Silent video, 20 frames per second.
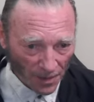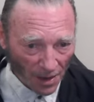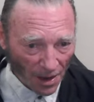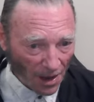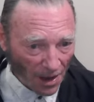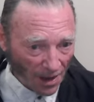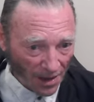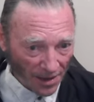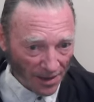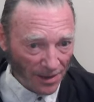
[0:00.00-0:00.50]

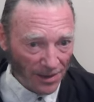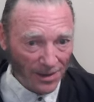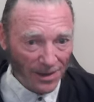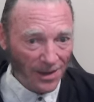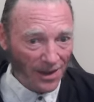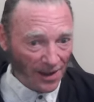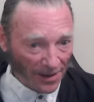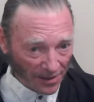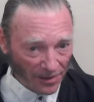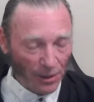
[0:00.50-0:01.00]
I
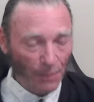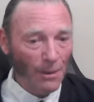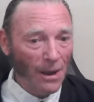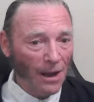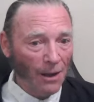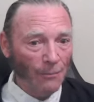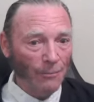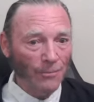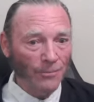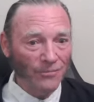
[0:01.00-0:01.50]
kicked him
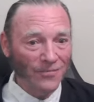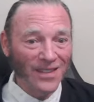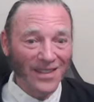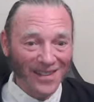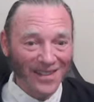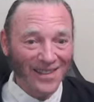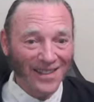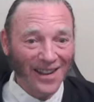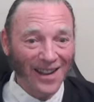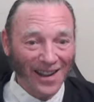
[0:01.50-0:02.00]
out.
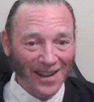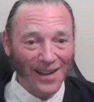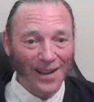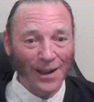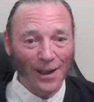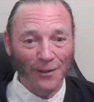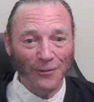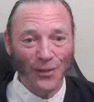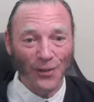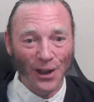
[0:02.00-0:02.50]
I have